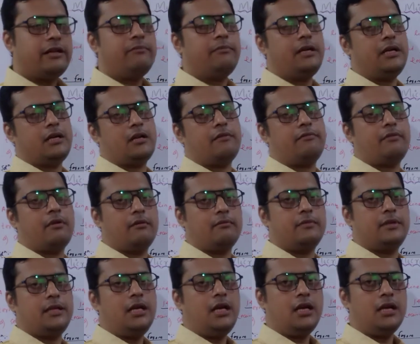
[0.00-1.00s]
meter from
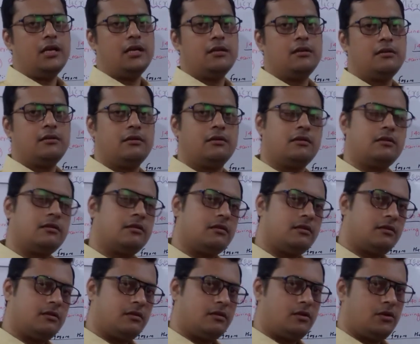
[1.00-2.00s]
the
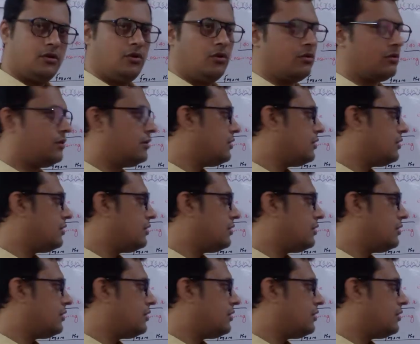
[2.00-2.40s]
load.